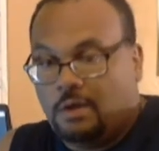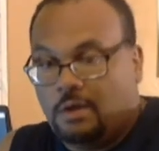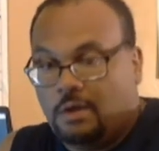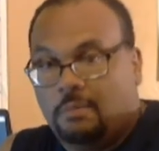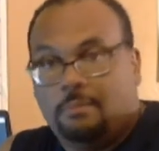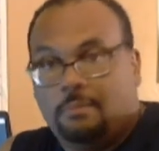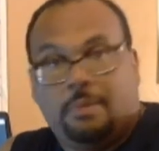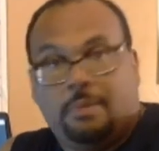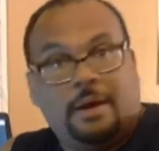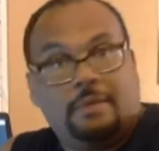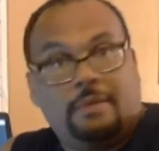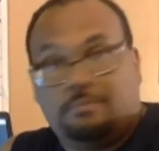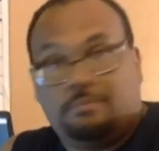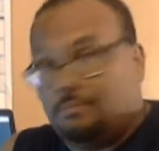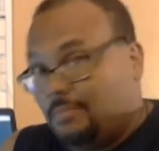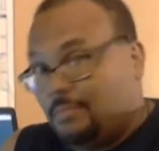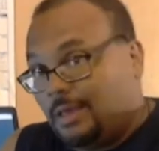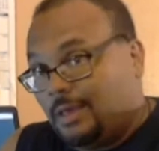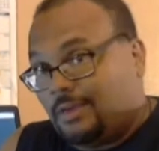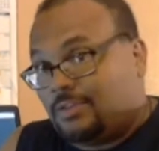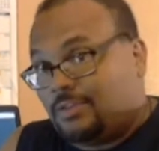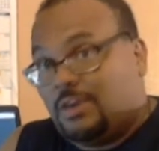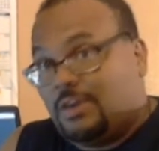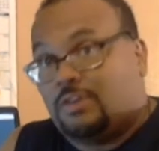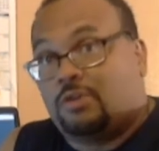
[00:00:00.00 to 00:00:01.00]
But
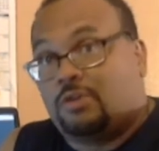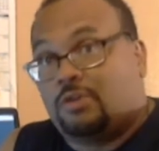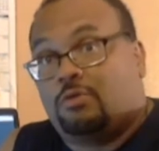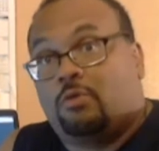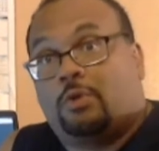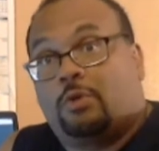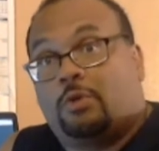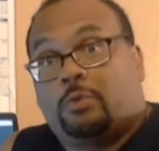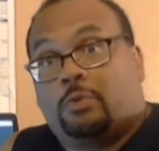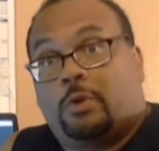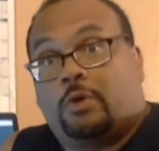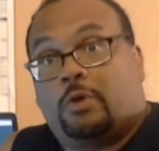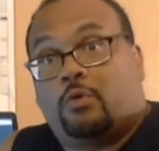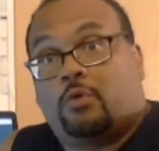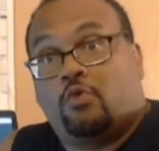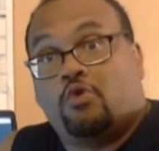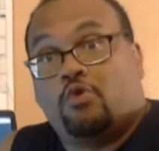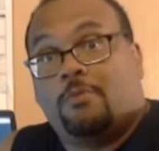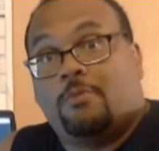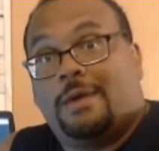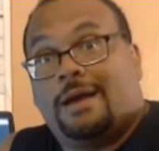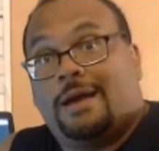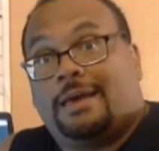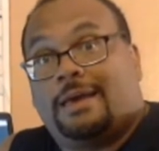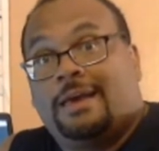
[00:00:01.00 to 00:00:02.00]
like I said, he's a dual threat
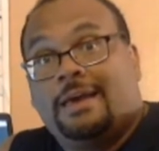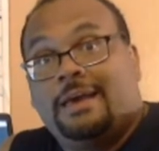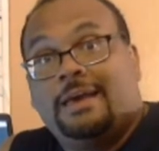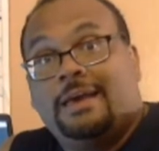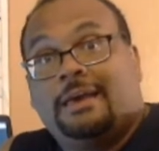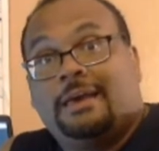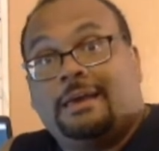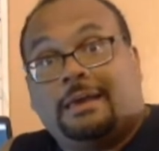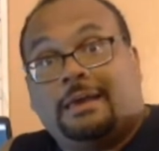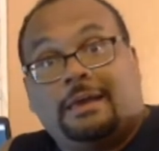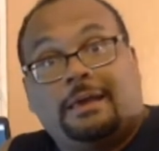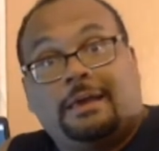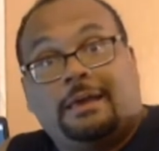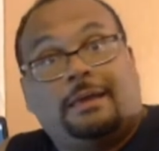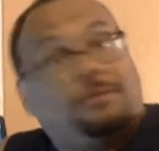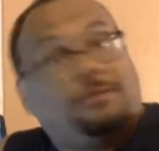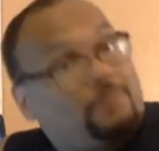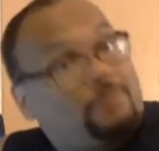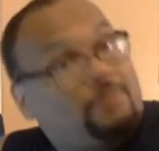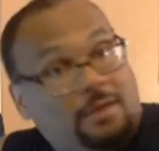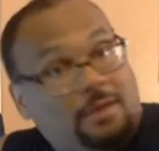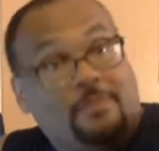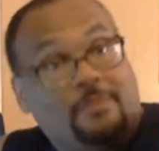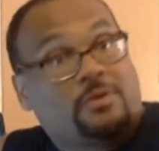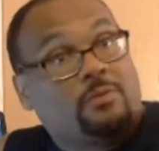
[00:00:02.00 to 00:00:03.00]
quarterback, and
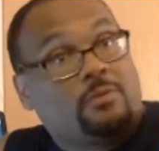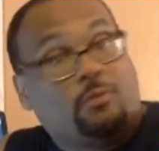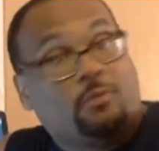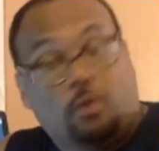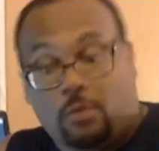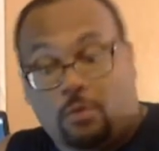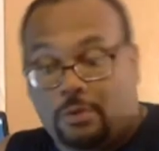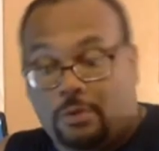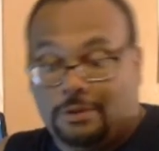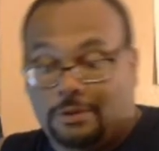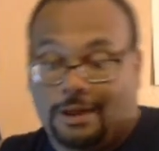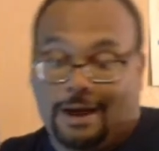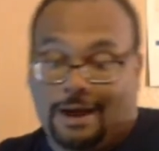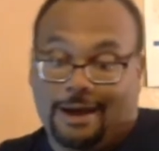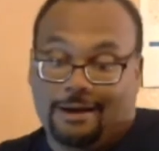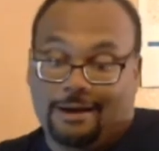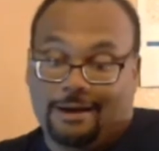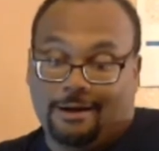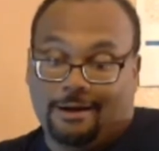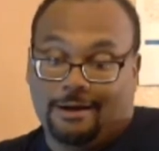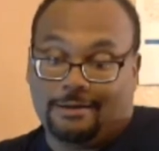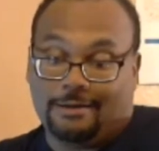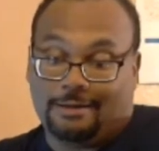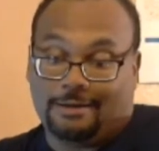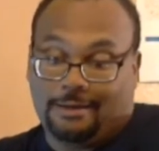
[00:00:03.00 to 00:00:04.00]
Clemson will rely
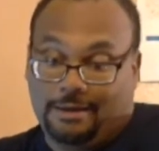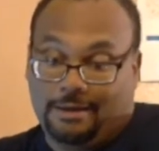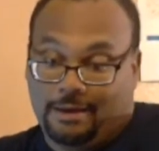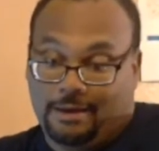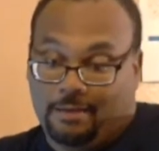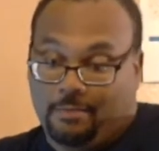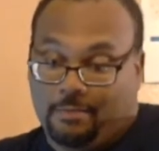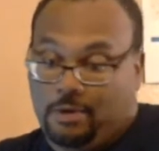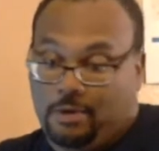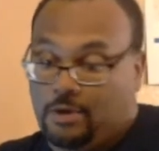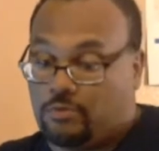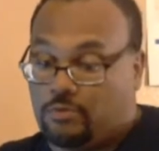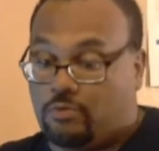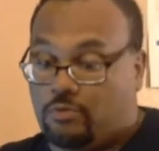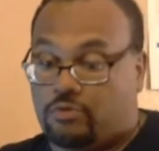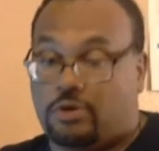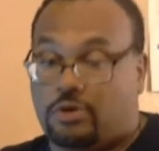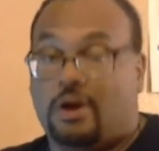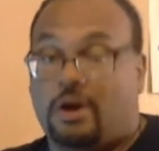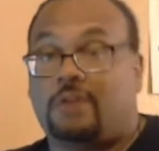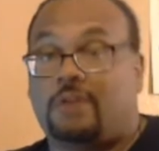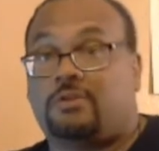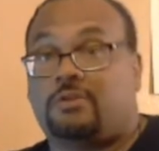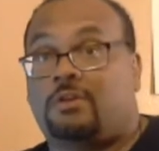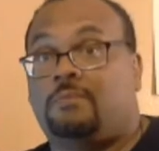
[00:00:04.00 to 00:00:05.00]
on him. Hunter
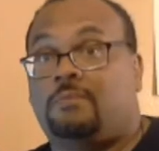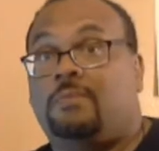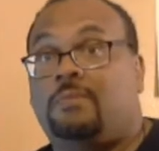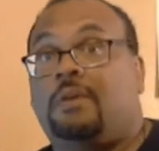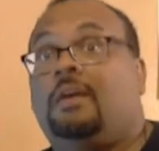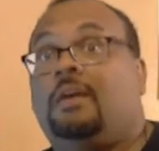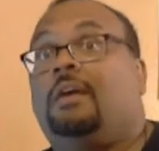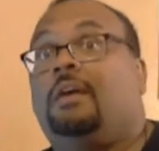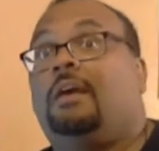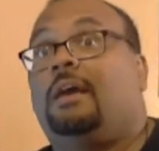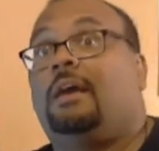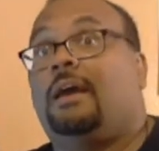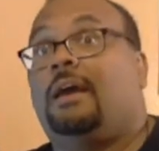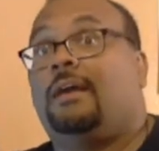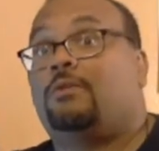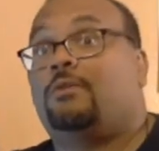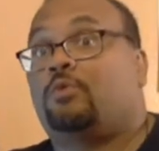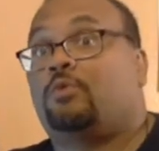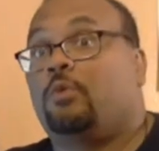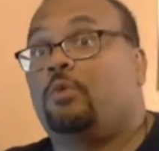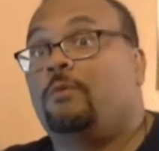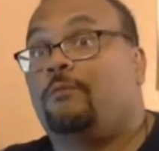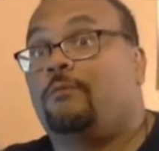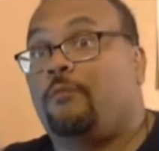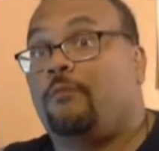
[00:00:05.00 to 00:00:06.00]
Johnson, a
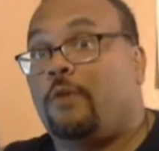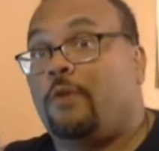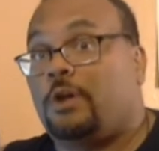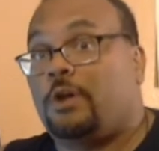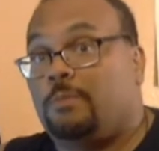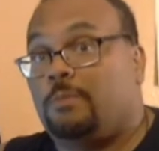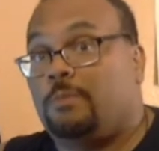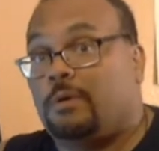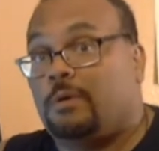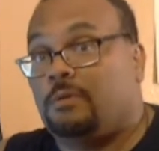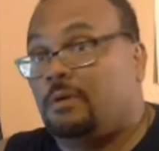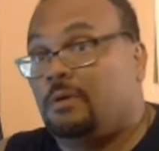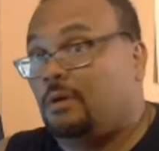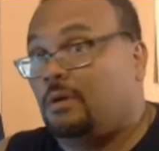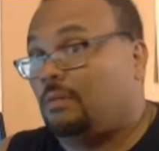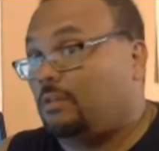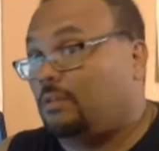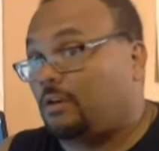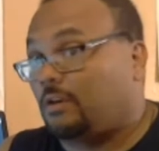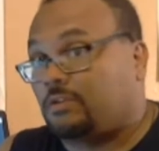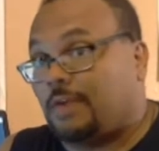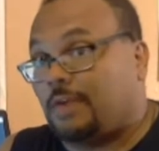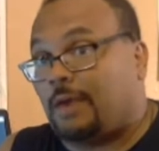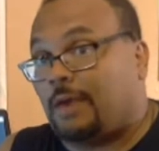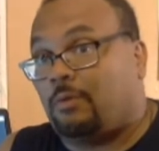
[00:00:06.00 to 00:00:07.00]
true freshman,
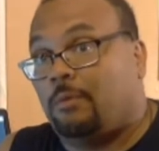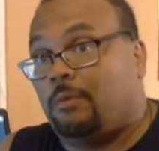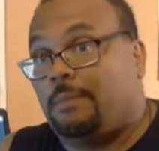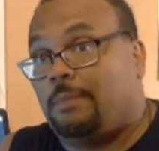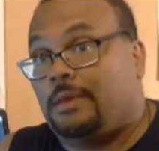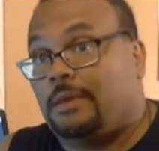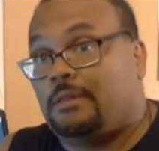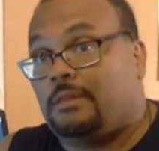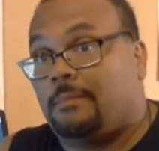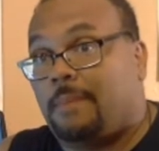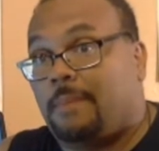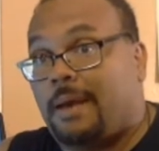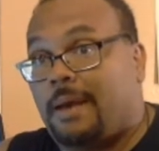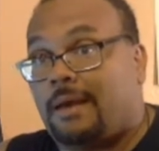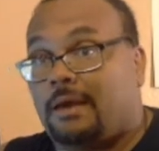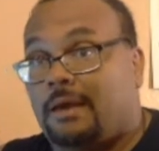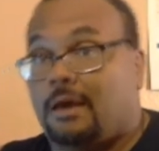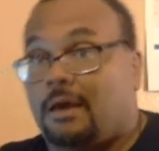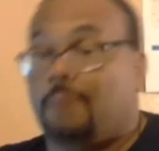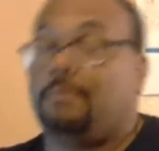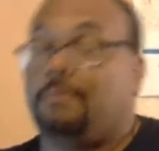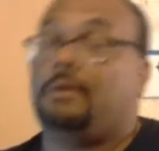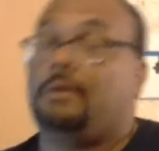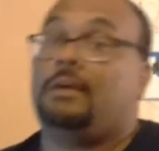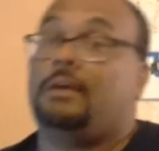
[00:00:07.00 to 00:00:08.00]
looks like will be the
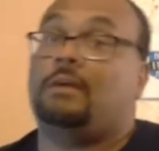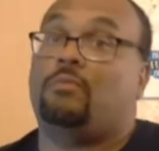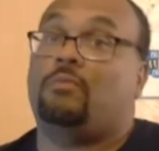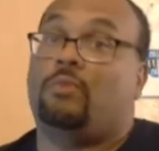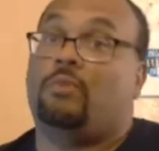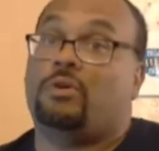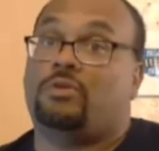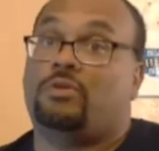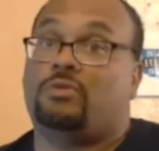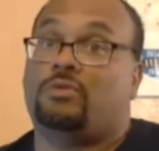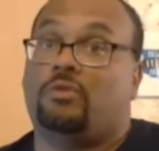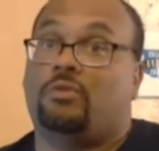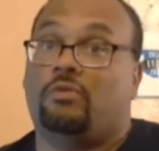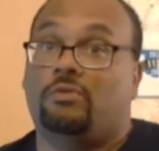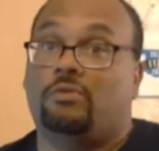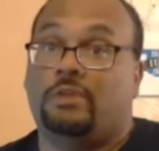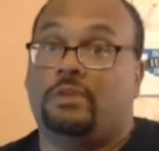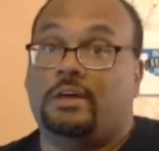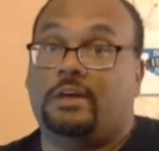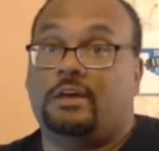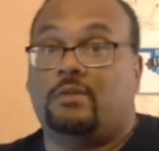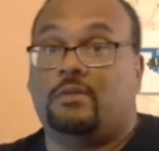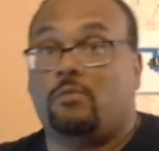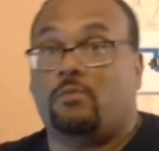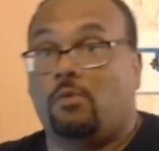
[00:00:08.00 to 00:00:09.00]
backup. He was an
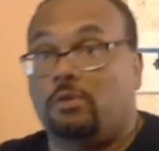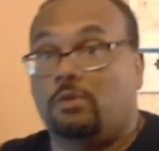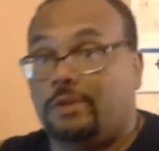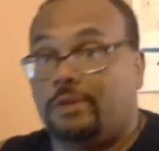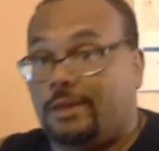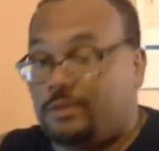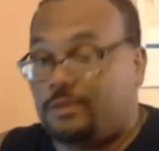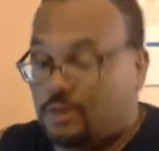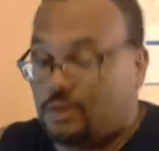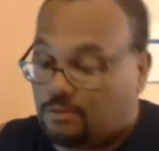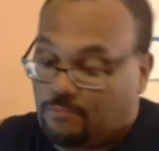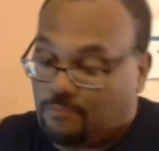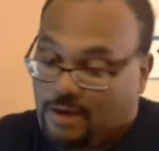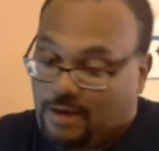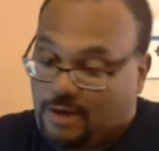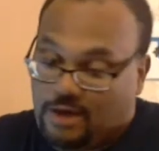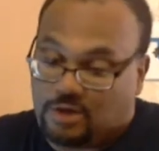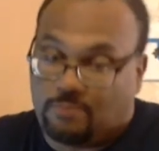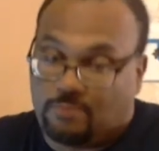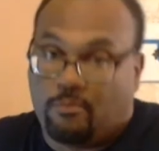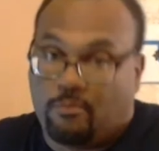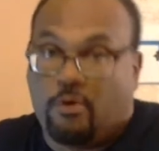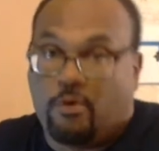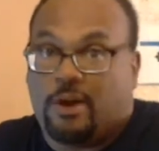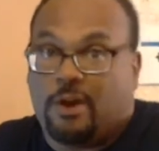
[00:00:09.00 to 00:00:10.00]
early enrollee this past
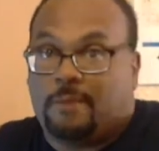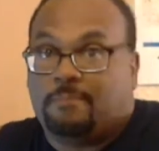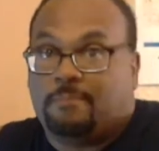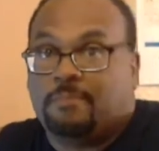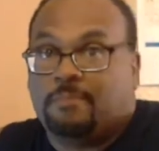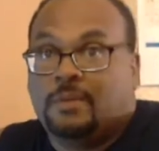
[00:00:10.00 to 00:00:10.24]
spring.